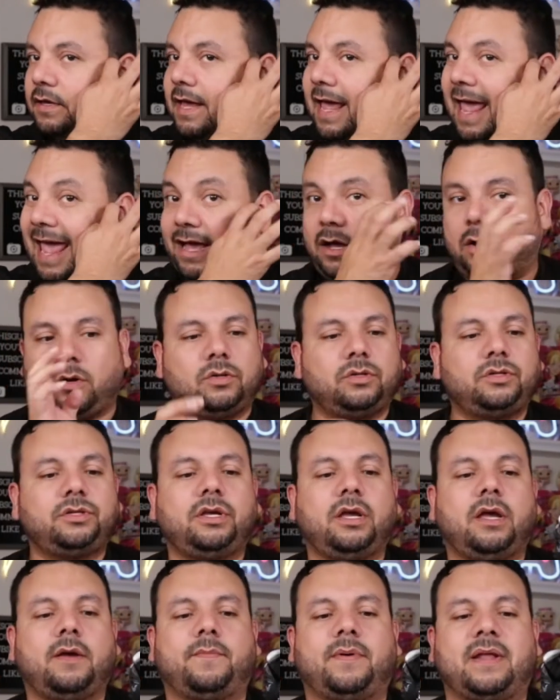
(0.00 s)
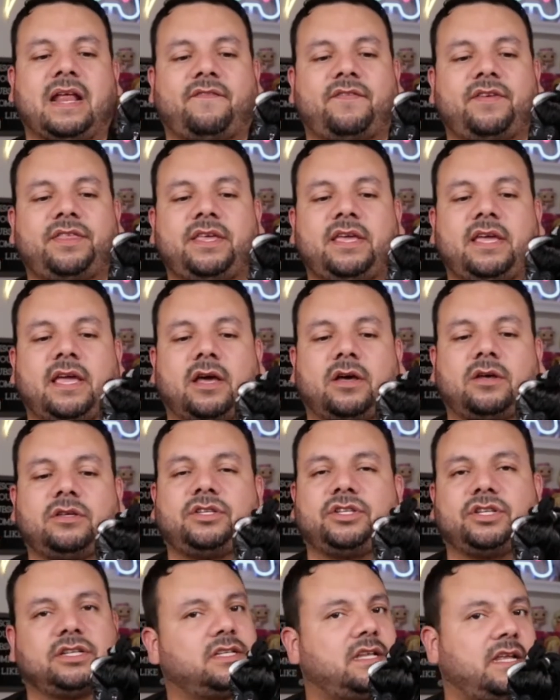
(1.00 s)
ankles, but everything
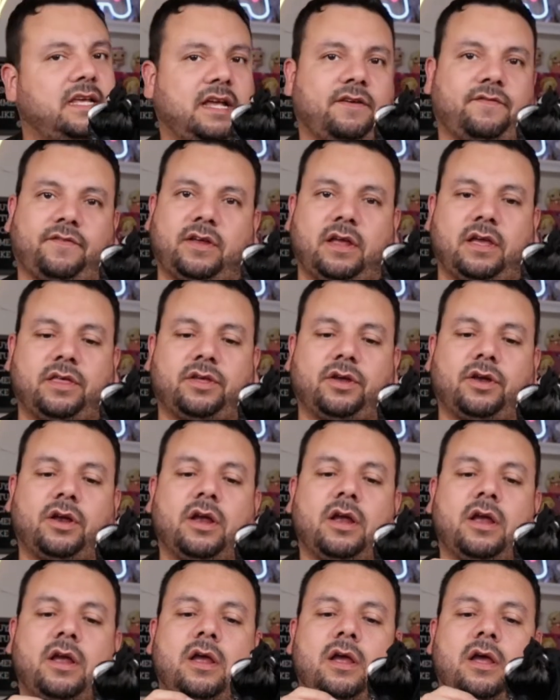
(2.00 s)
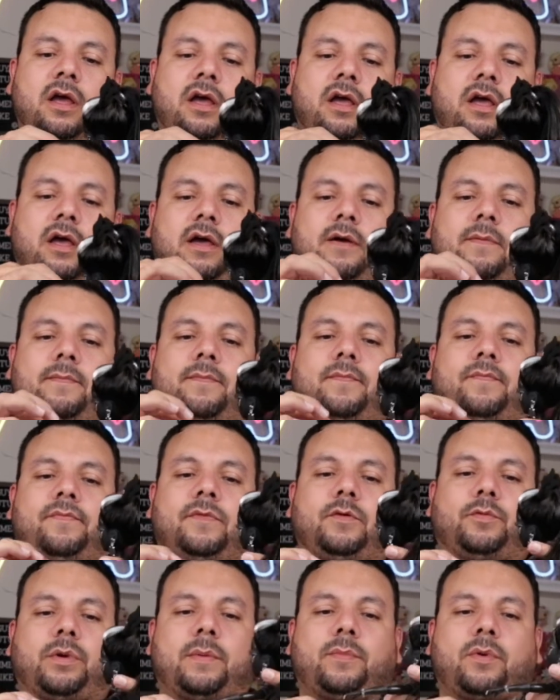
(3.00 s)
else, just like every other
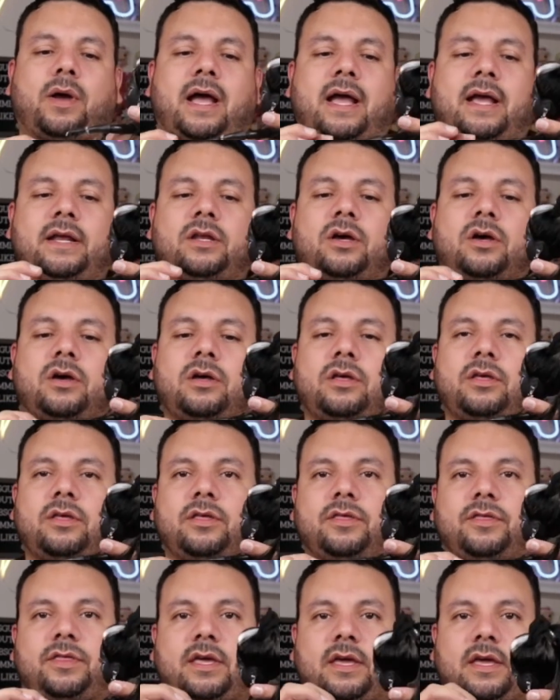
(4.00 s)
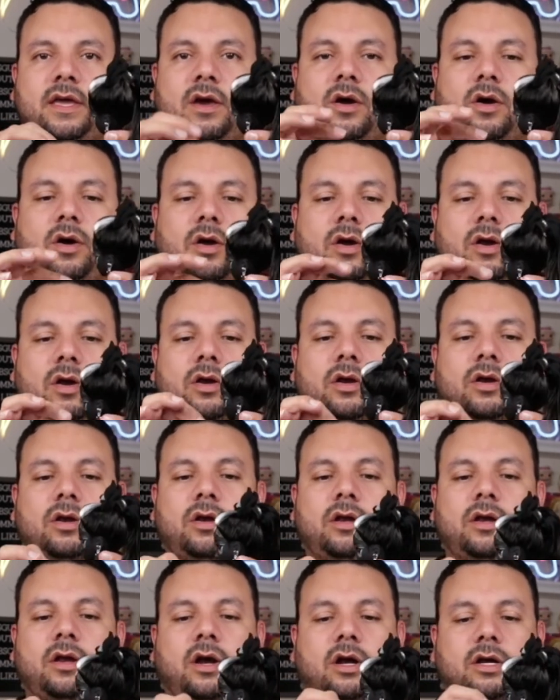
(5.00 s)
Rainbow High doll, they are
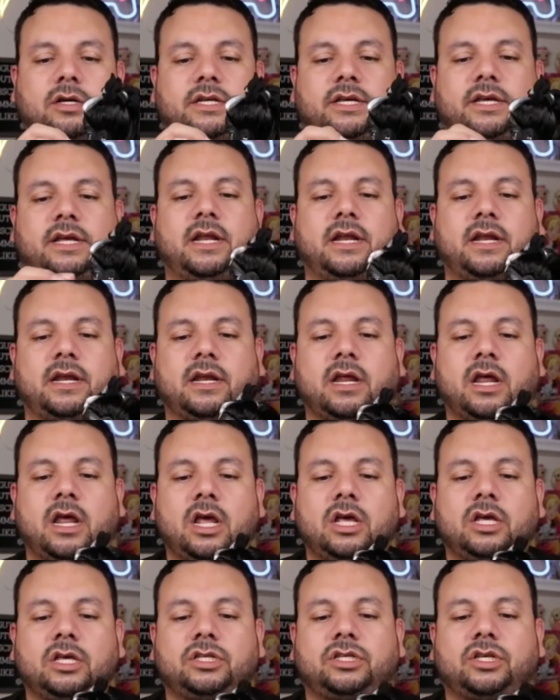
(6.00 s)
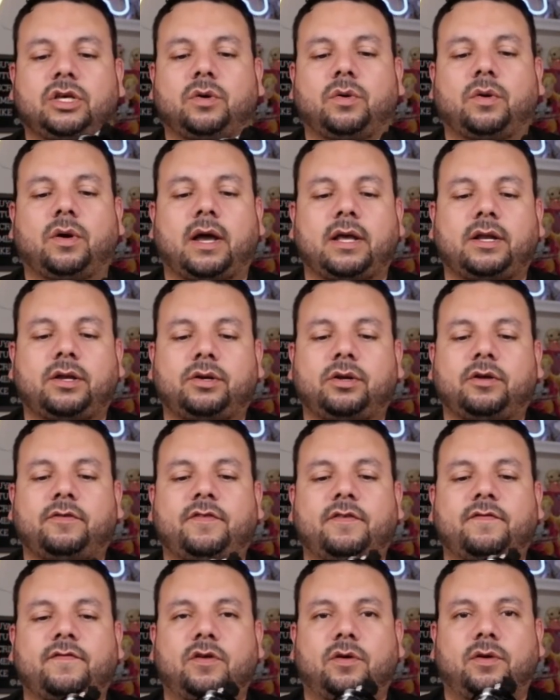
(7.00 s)
articulated. So I don't know
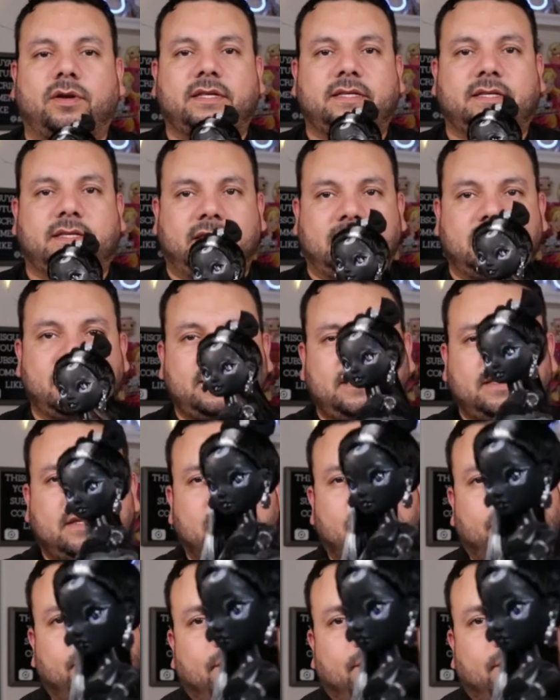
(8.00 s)
if you've noticed this,